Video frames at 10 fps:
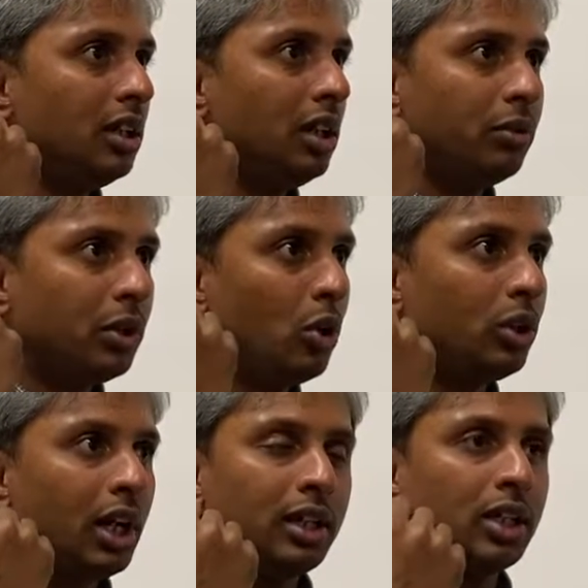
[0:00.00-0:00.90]
If you go
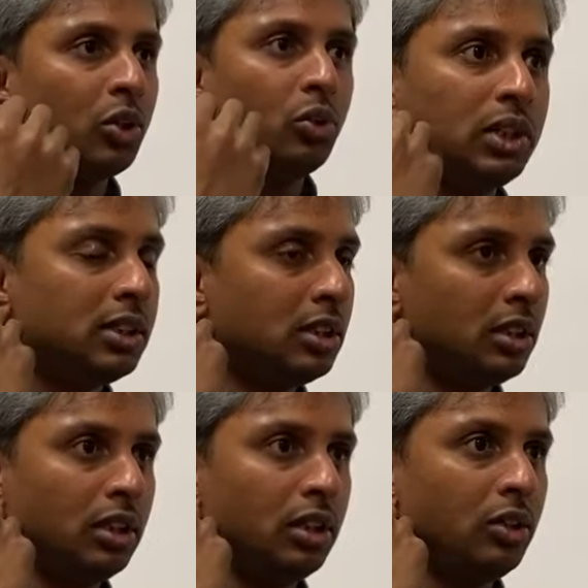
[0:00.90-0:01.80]
there, then
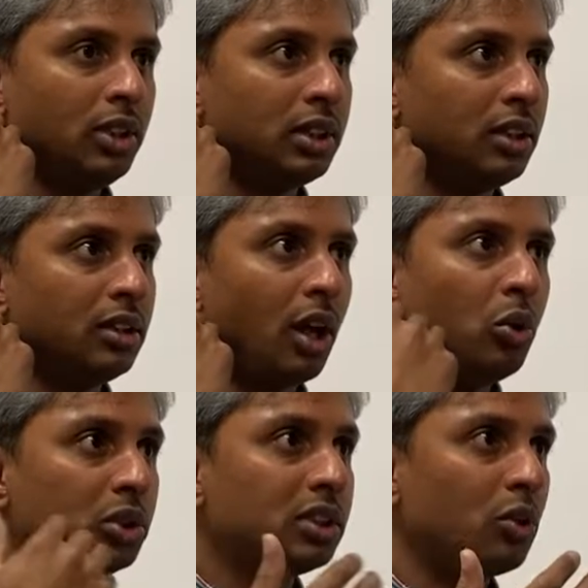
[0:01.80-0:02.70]
see
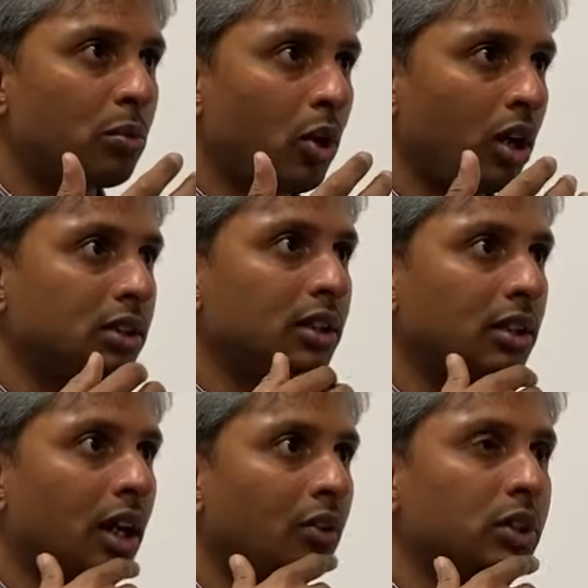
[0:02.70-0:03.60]
thousands of products in there,